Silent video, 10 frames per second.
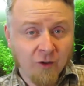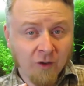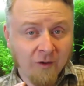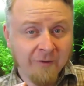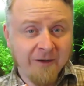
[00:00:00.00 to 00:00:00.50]
you're
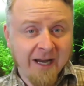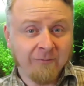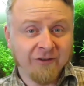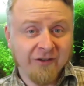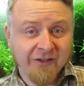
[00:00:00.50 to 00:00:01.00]
going to be
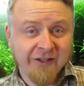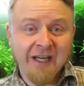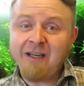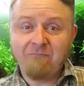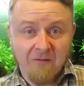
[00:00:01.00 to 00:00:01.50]
able to
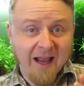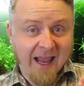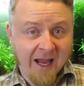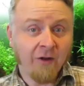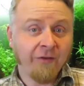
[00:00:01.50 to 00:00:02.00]
see
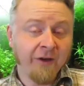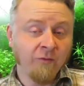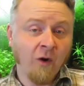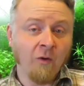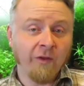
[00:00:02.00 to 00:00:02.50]
healthy
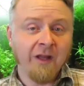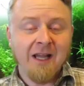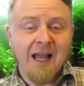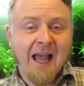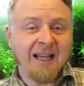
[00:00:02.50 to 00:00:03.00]
growth
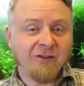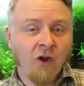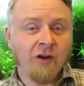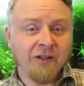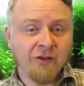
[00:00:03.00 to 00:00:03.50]
as
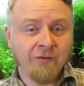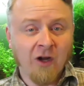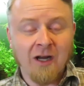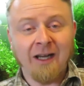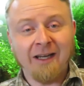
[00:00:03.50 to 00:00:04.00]
long as you've
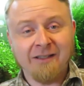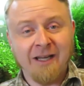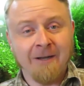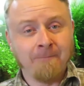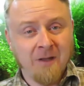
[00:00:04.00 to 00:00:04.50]
got, like I
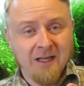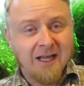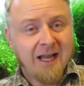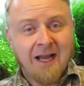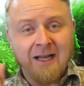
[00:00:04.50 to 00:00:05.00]
said,
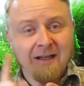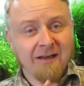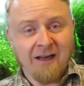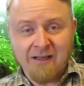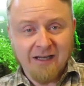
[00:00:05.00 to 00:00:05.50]

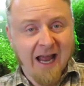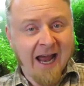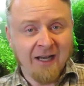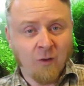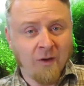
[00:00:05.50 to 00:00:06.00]

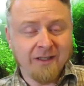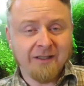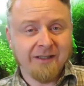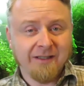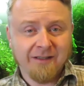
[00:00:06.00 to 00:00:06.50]

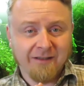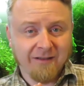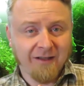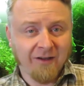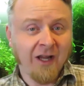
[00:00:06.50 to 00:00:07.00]
adequate
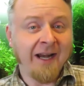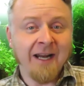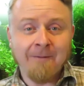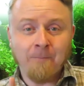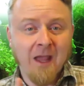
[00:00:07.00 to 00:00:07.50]

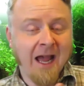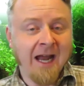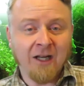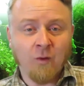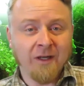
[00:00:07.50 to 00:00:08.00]
lighting,
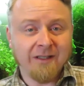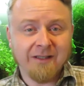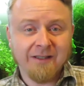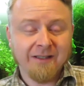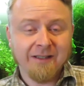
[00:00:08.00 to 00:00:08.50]

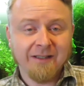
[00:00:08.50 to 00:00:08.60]
adequate